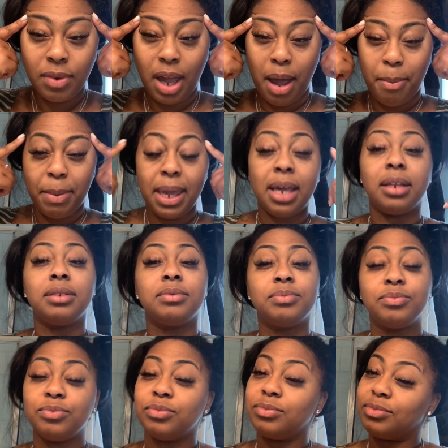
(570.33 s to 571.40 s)
mean,
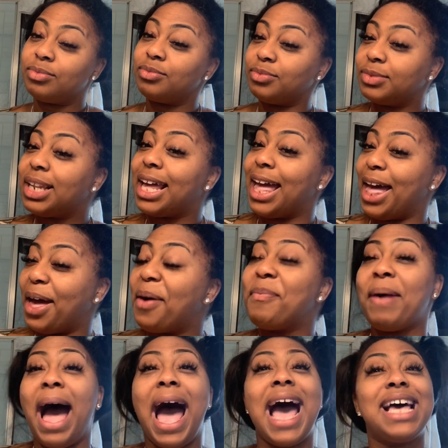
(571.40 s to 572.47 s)
my
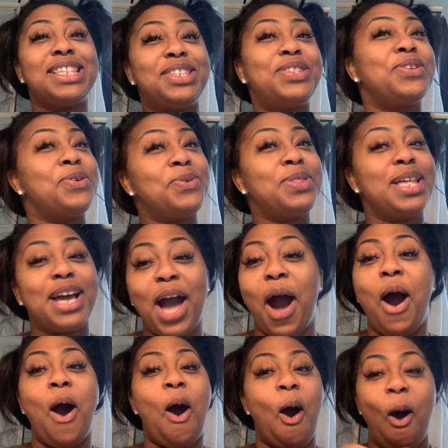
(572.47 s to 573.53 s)
eyes do look a
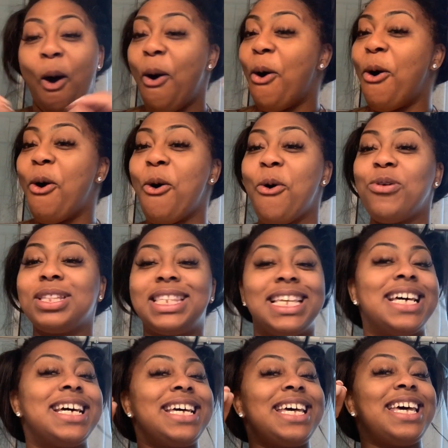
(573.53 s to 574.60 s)
whole
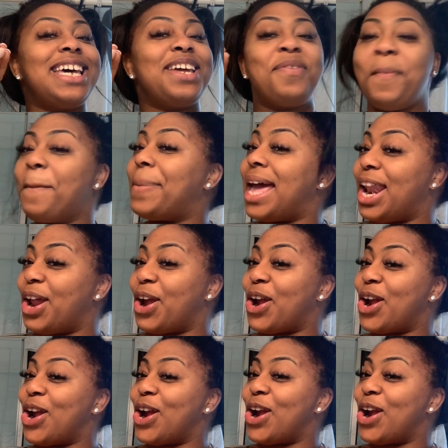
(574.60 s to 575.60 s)
ton better.